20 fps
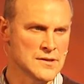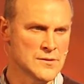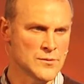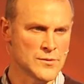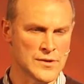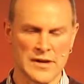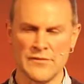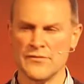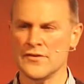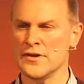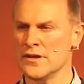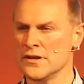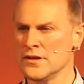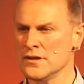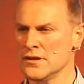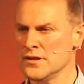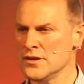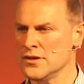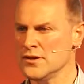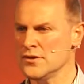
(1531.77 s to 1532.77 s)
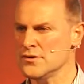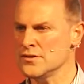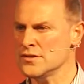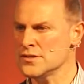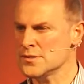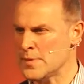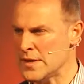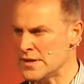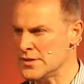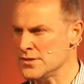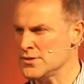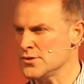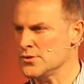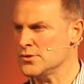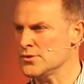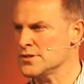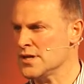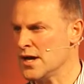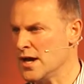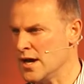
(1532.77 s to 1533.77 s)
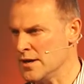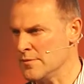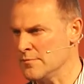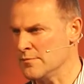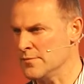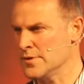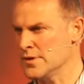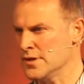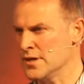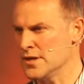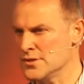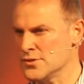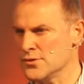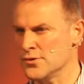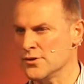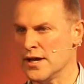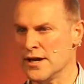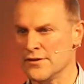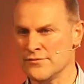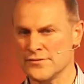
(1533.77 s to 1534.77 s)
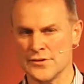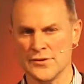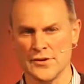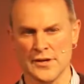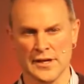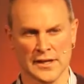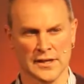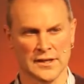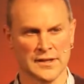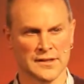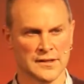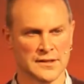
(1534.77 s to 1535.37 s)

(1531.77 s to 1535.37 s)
Whatever you spend your time and your life doing,